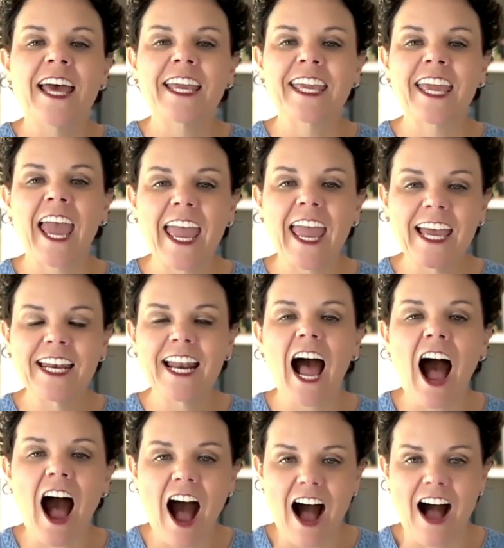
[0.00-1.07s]
can
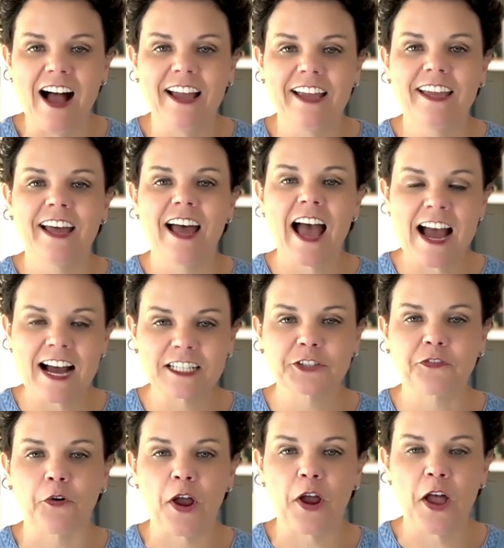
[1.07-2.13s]
I ask
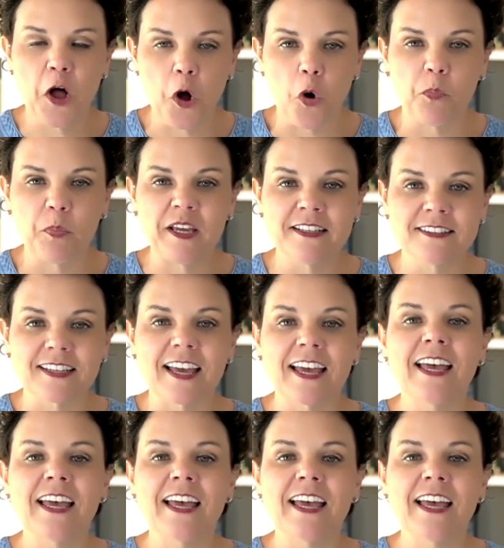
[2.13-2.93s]
for help, is